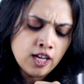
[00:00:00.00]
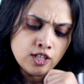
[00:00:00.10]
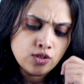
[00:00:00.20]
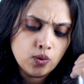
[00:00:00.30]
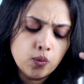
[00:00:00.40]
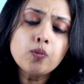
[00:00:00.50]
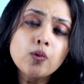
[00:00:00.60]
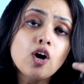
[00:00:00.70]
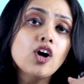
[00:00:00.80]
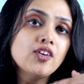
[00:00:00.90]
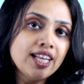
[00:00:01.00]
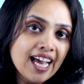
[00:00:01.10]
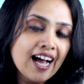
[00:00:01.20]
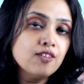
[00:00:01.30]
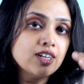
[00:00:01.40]
So we already
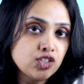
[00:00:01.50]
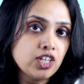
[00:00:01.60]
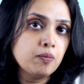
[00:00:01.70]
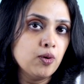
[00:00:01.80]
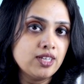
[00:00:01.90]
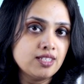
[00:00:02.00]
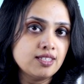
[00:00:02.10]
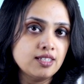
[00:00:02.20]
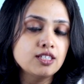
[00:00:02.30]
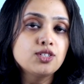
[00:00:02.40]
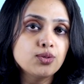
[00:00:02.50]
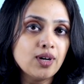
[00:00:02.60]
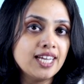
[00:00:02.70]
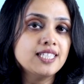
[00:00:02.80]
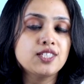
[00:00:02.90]
have our checkpoints to
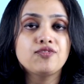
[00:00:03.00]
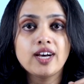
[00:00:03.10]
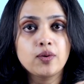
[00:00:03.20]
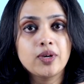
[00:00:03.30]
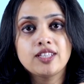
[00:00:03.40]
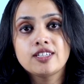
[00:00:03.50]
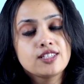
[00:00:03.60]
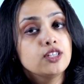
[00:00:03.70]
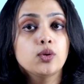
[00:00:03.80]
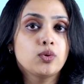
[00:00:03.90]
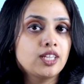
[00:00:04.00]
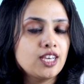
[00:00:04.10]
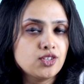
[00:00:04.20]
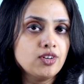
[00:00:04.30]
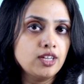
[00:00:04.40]
identify whether it is a known
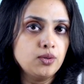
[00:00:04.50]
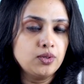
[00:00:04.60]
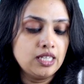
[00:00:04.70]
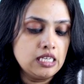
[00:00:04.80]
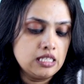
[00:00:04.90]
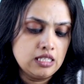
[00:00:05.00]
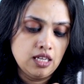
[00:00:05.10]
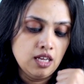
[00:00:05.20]
case or unknown case.